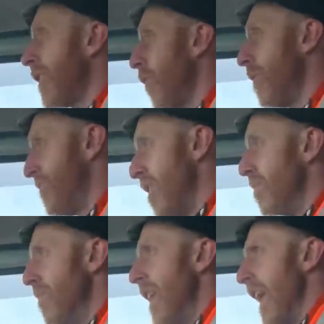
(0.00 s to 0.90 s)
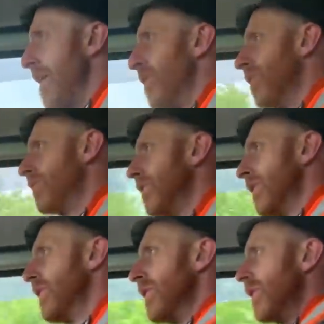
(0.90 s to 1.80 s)
a good film, really, but
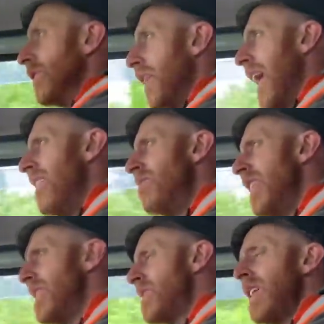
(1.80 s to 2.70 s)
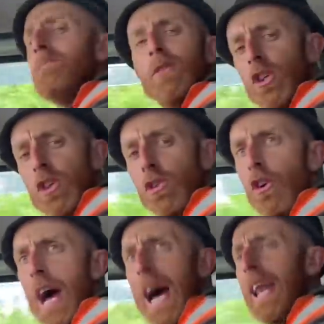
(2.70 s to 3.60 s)
I haven't really seen much as
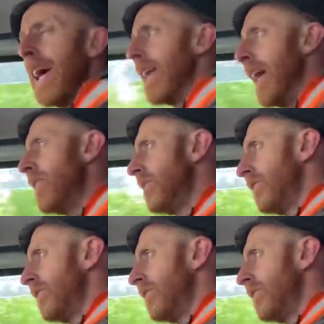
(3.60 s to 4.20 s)
good art lately.